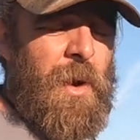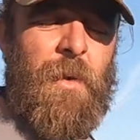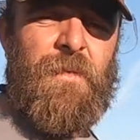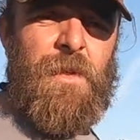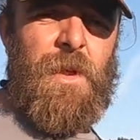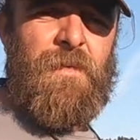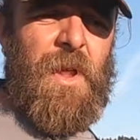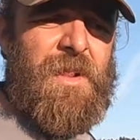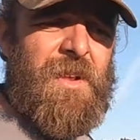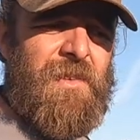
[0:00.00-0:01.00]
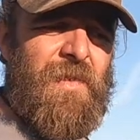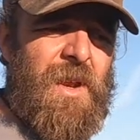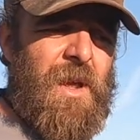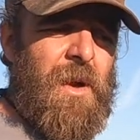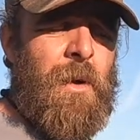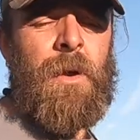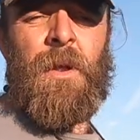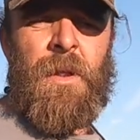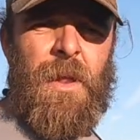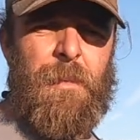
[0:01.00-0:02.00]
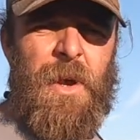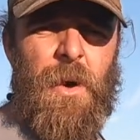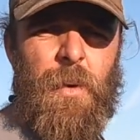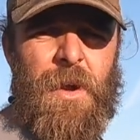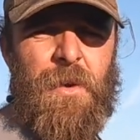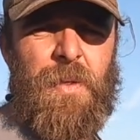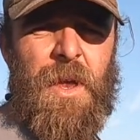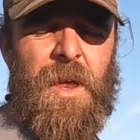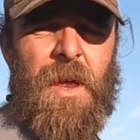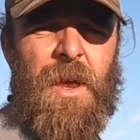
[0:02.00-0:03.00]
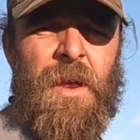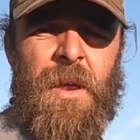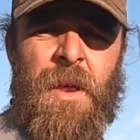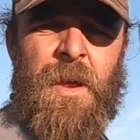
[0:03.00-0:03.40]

hopefully you've liked this video. Let me know what you're thinking.